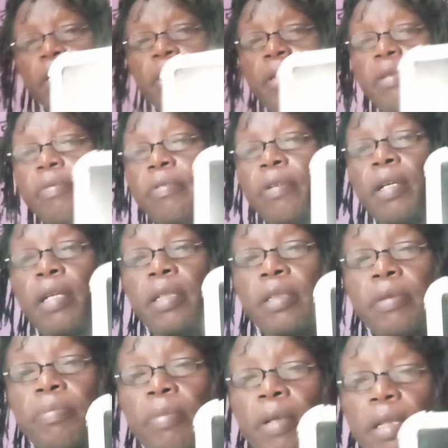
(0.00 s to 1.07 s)
If
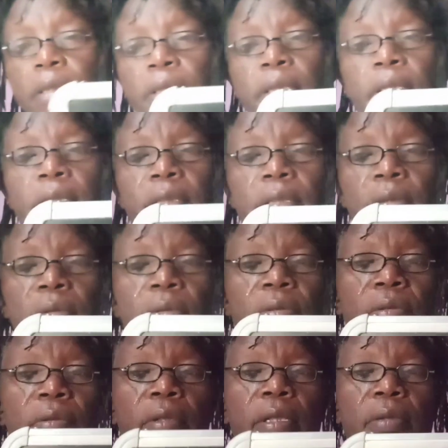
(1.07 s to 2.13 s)
x plus 6 equals
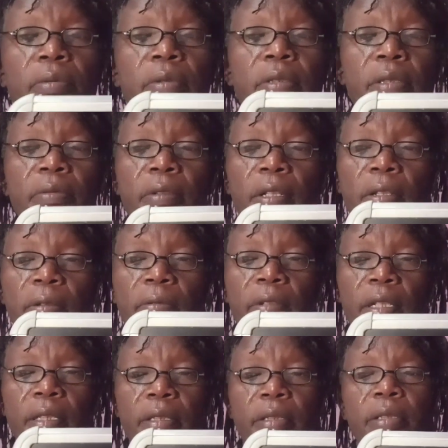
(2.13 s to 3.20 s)
to 8, what's the value of
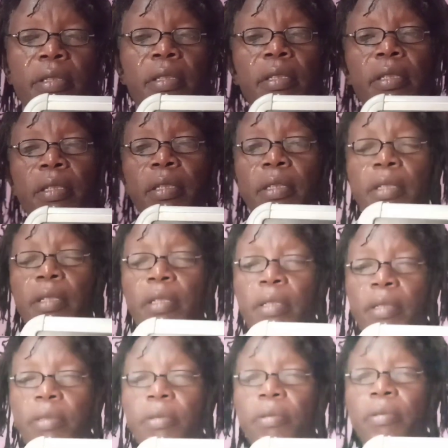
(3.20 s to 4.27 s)
x?
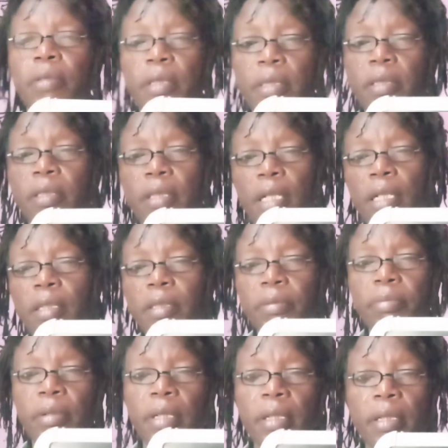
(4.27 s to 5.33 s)
So this is
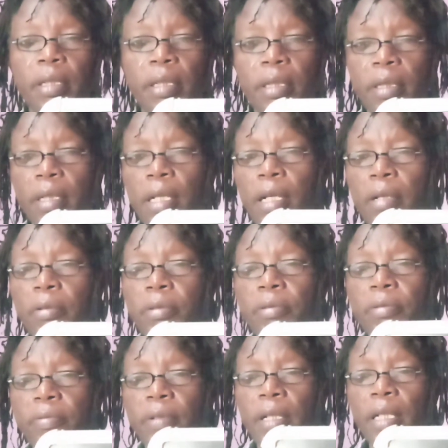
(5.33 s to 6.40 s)
algebra. And how do
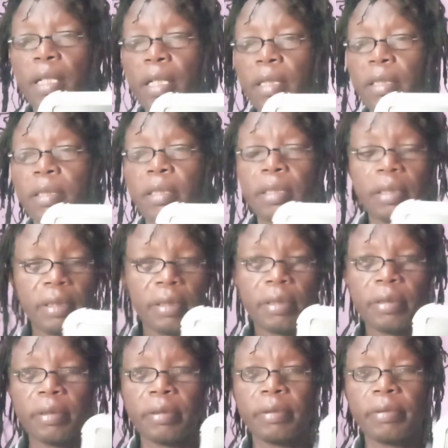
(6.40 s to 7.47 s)
you find x?
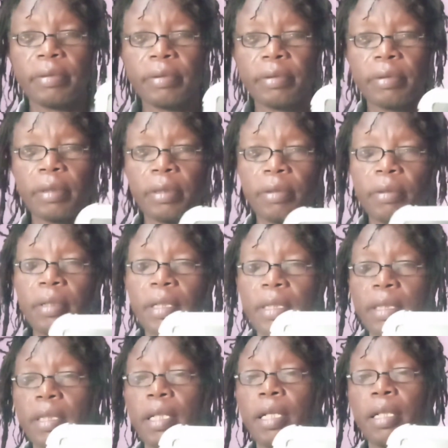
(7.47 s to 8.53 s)
You can
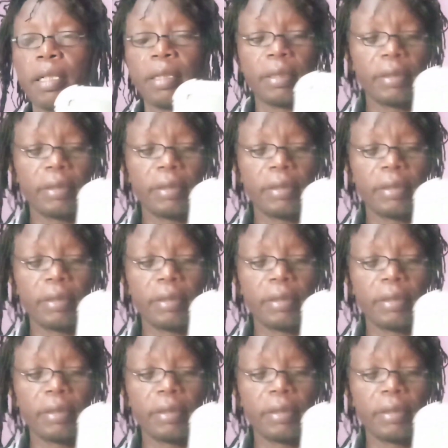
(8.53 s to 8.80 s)
tell.